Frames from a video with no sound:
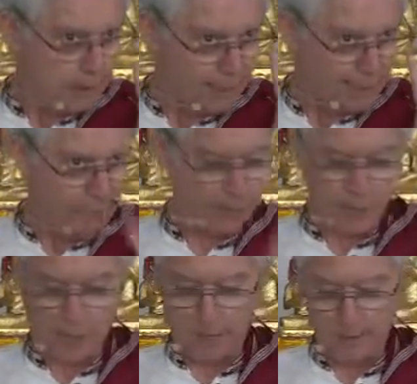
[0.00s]
just exactly
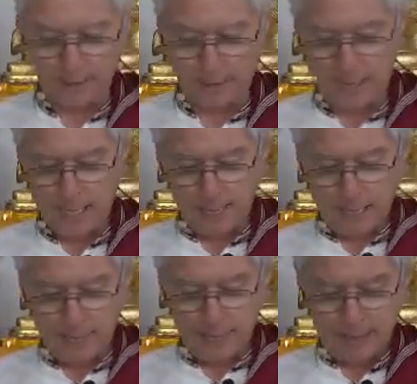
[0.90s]
the opposite.
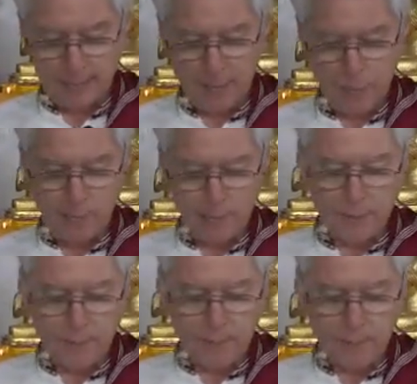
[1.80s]
In the same way,
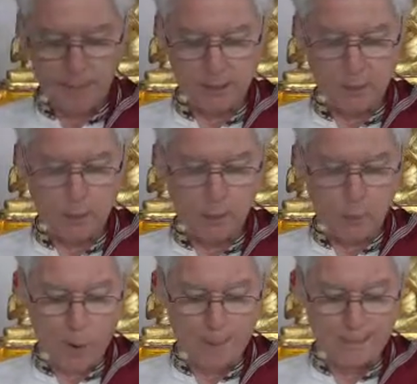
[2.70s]
there are cases where
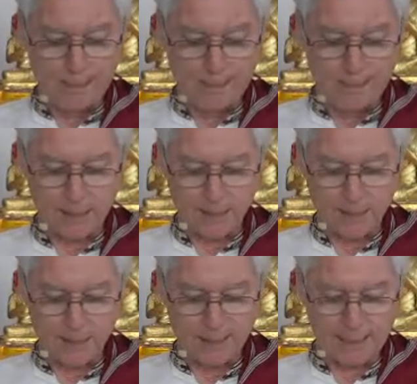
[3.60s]
a wise,
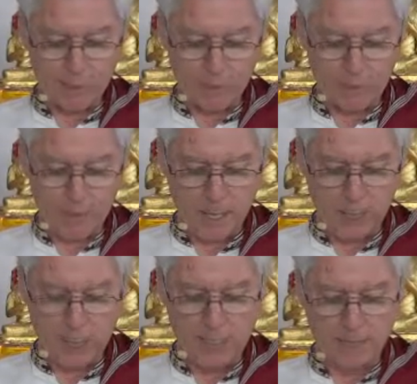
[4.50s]
experienced, skillful
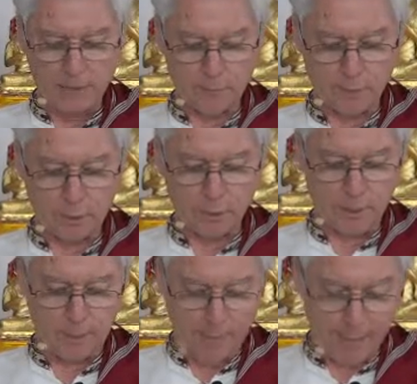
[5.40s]
monk remains focused
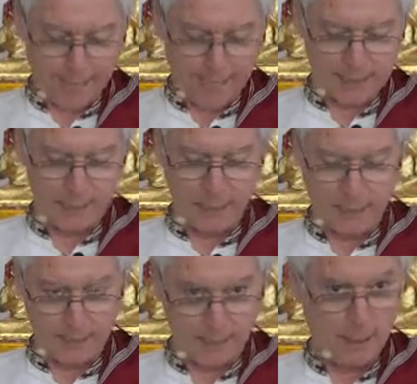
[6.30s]
on the body as the
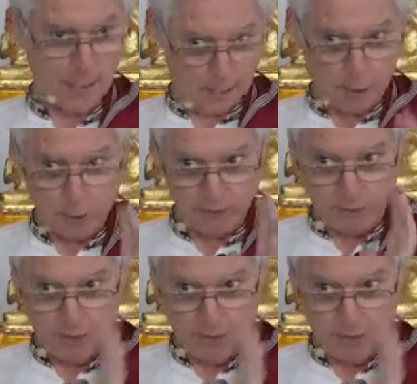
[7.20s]
body. In other words,